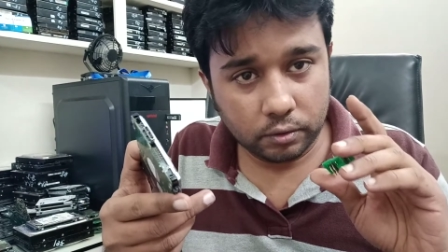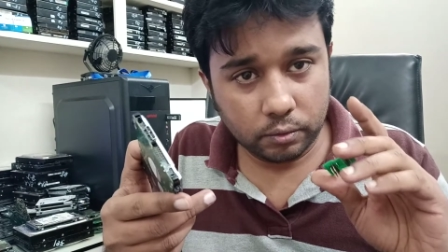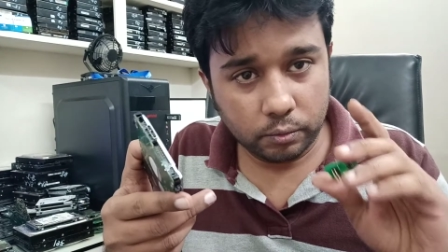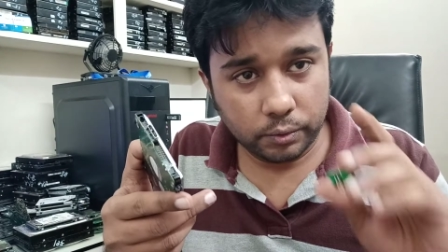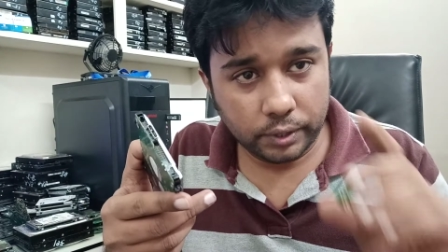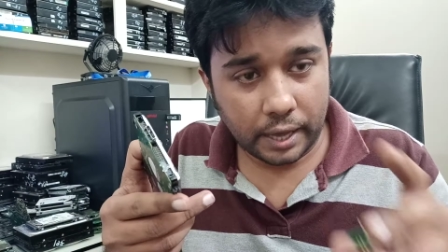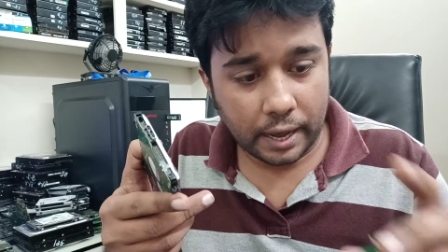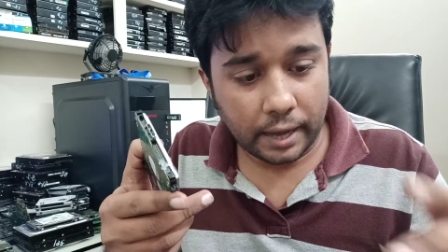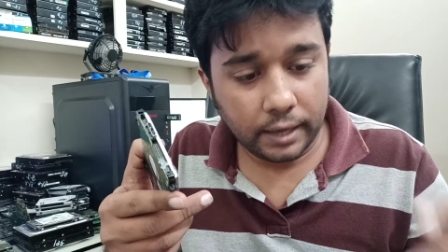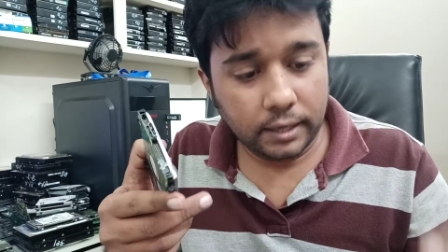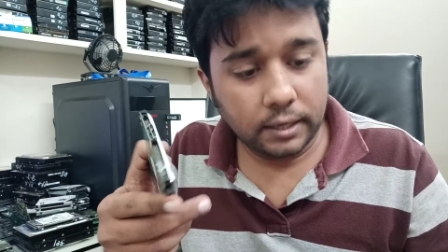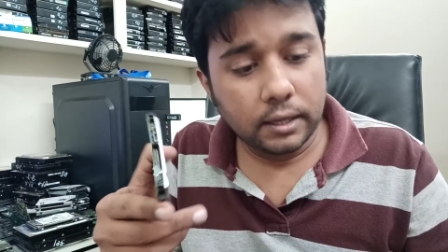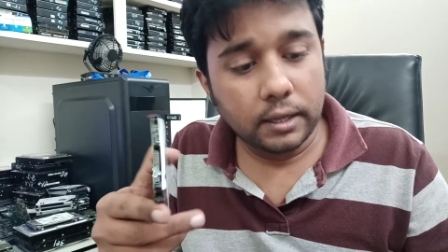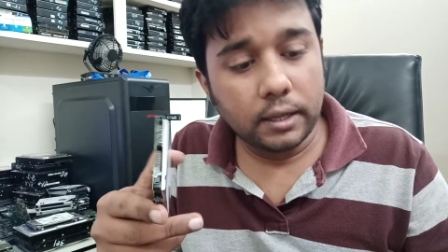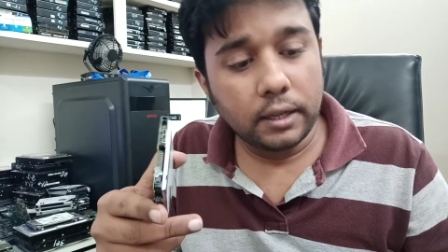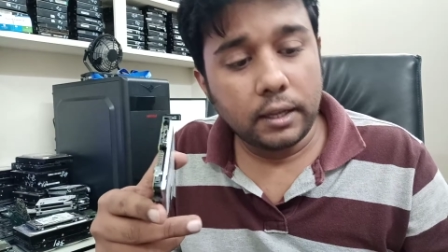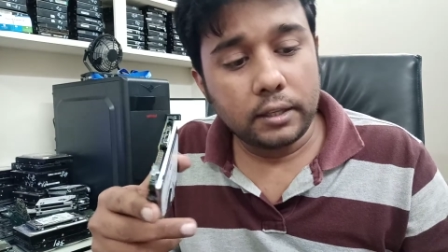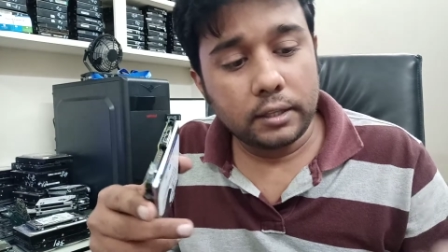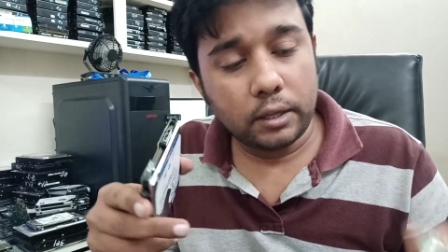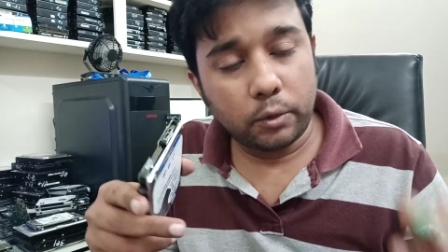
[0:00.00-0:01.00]
we get
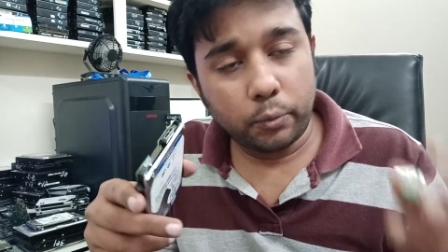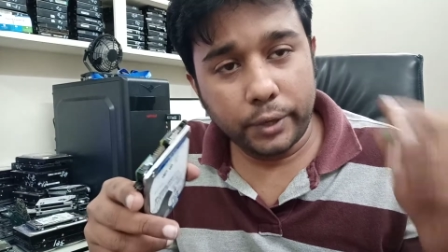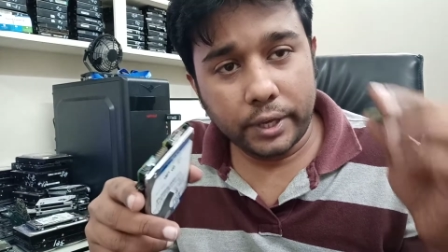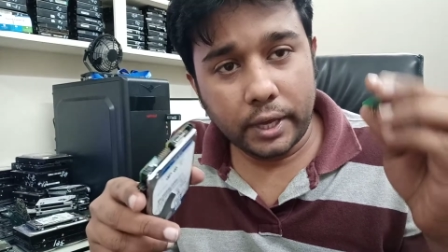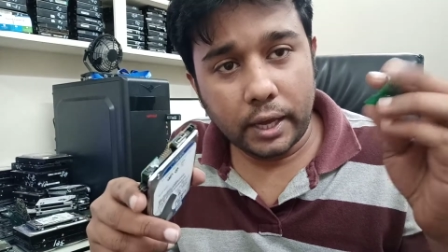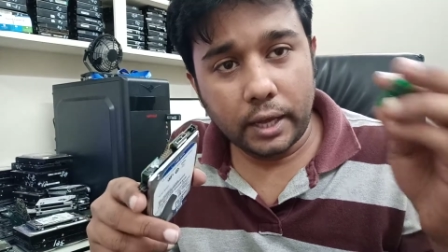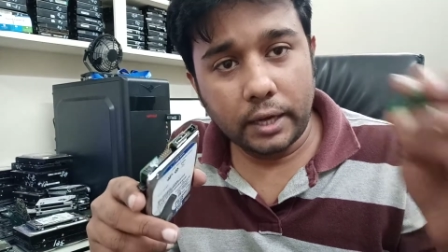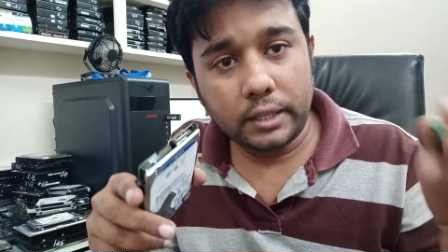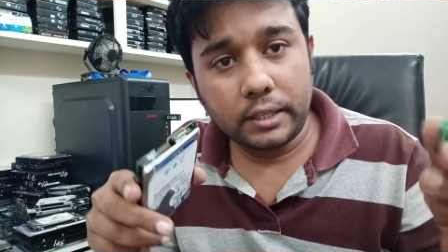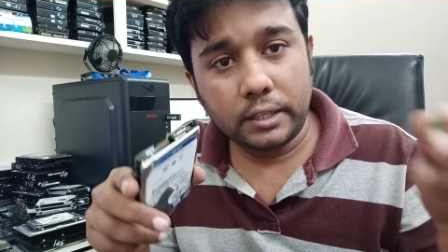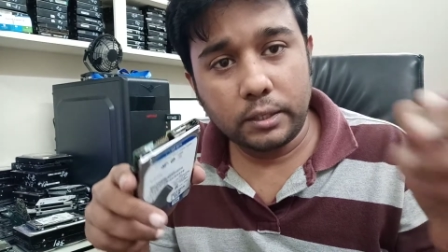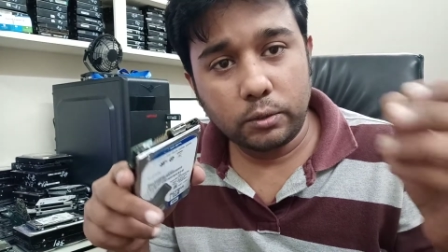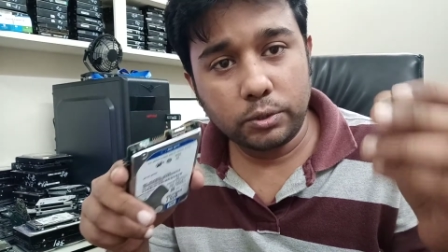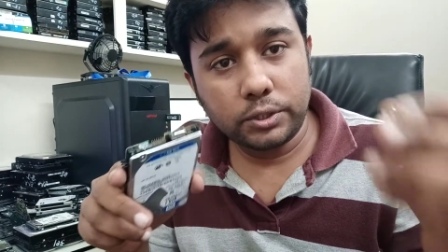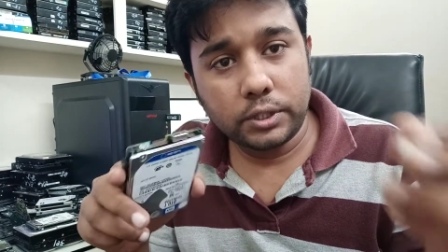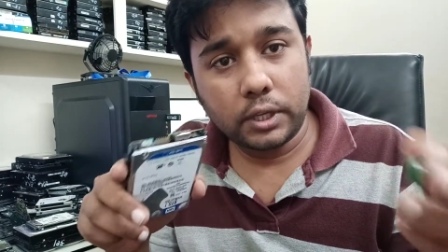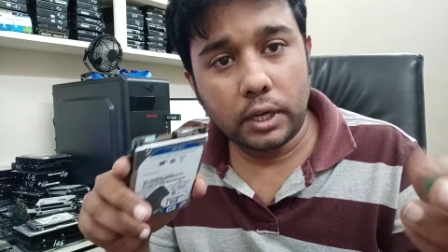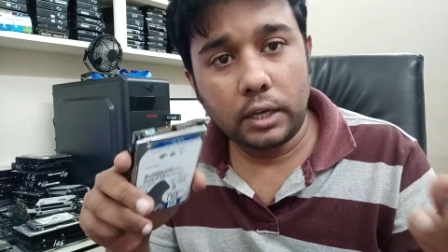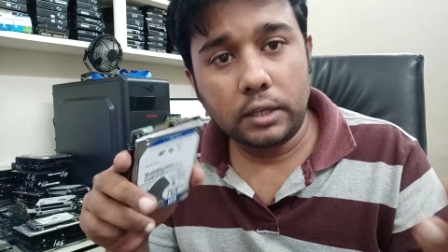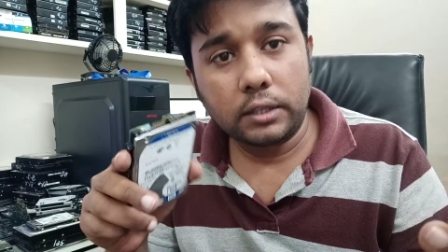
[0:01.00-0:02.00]
that we can use
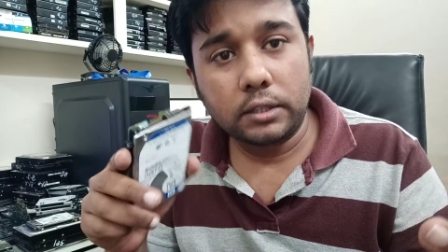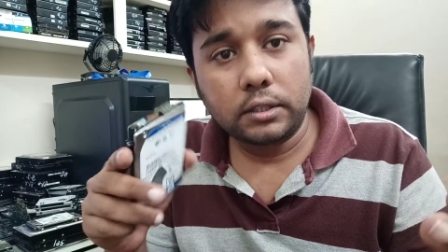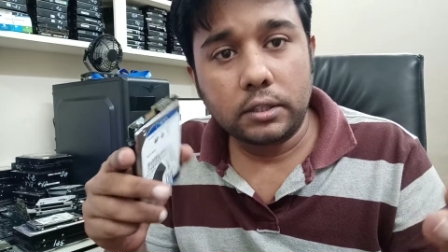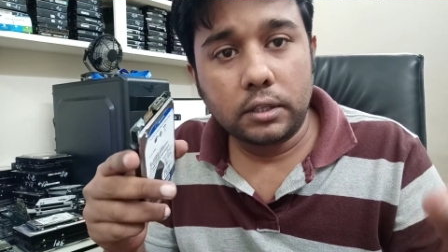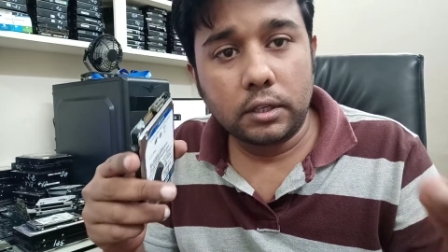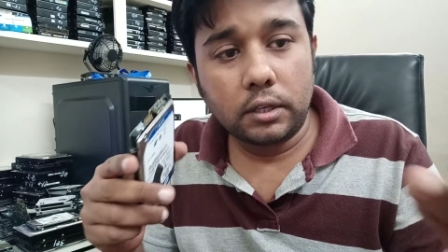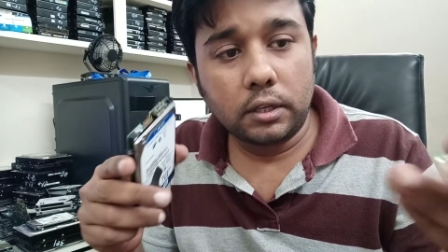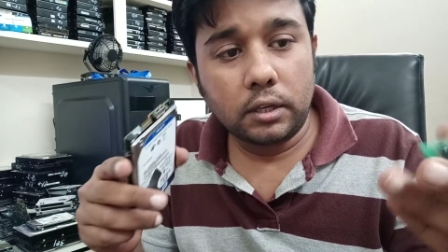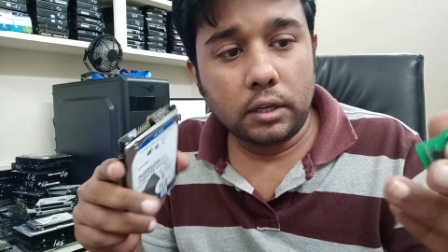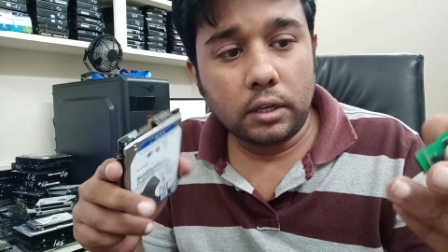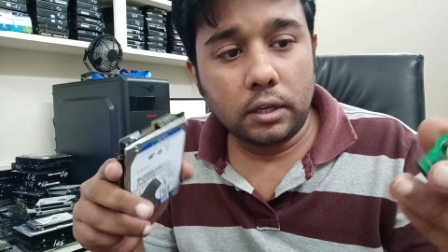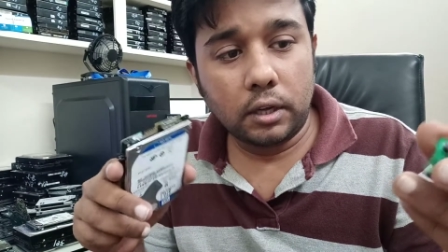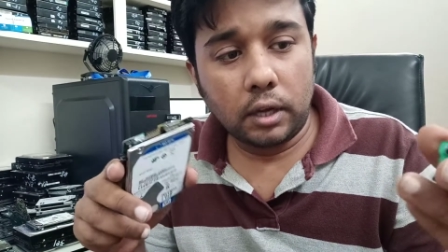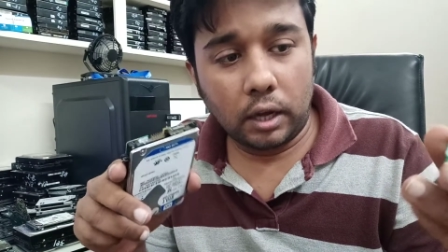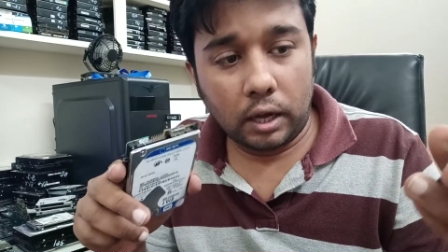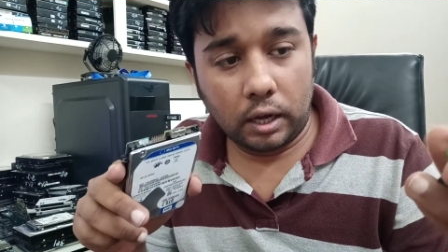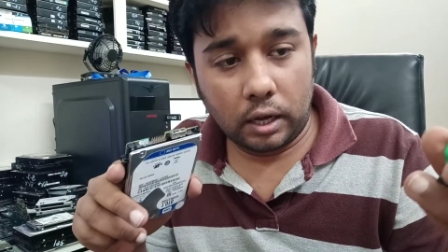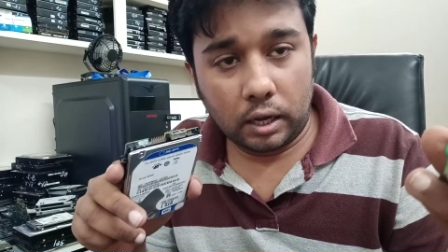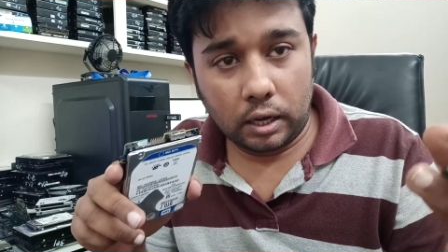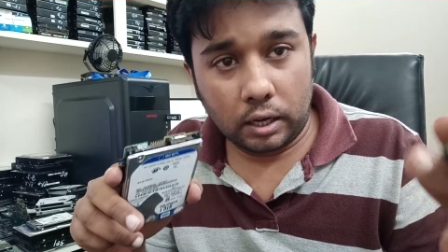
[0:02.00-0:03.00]
the
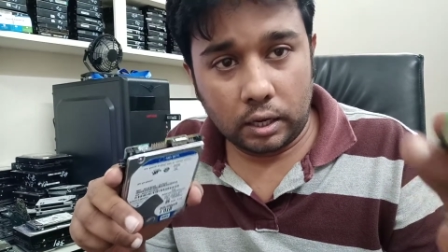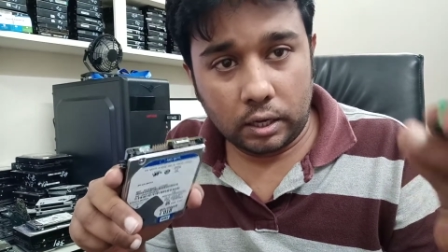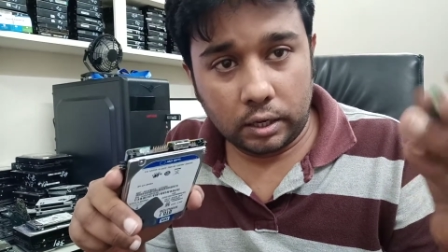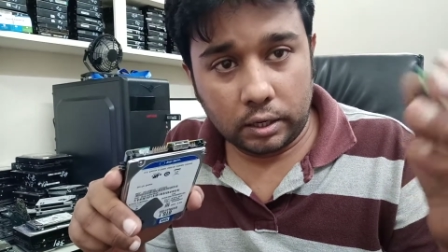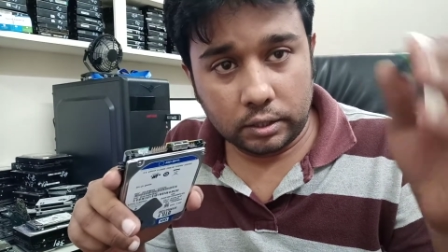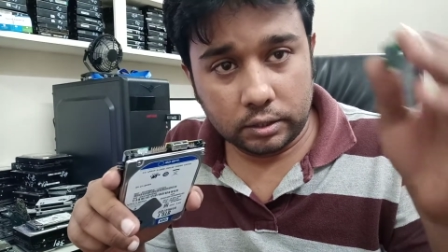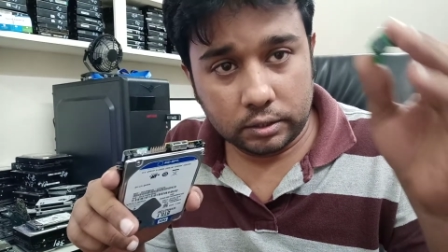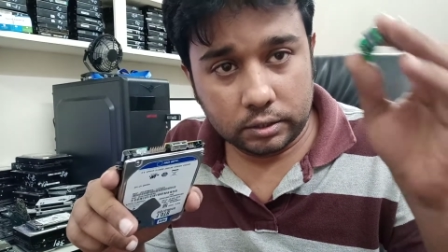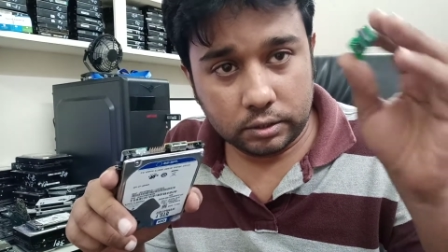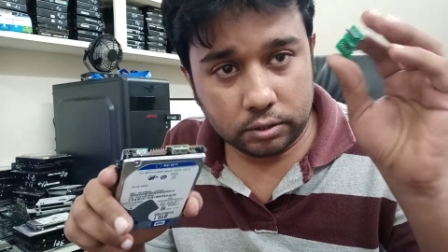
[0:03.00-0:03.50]
uh,